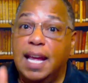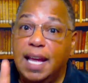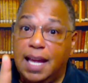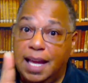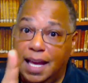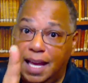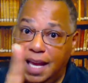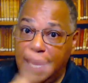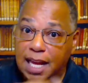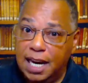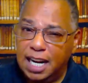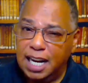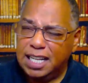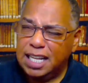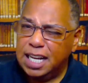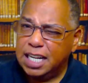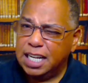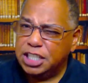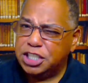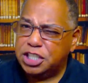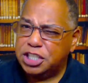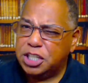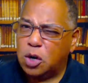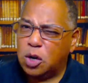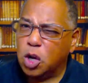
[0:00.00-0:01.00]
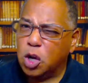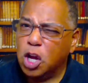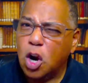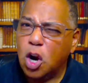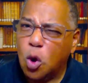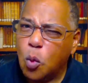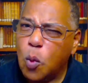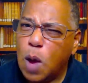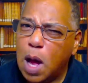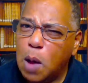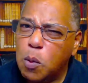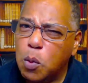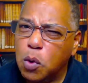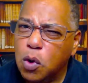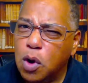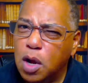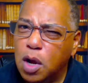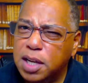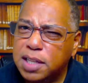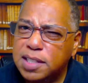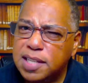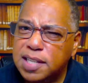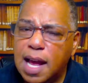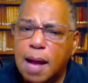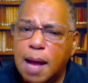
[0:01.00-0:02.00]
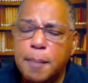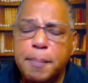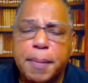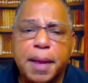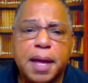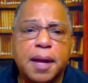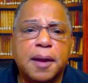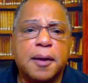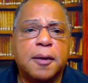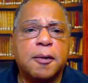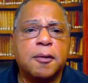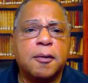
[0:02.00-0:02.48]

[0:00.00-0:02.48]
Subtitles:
In addition, you know, while we're on the topic,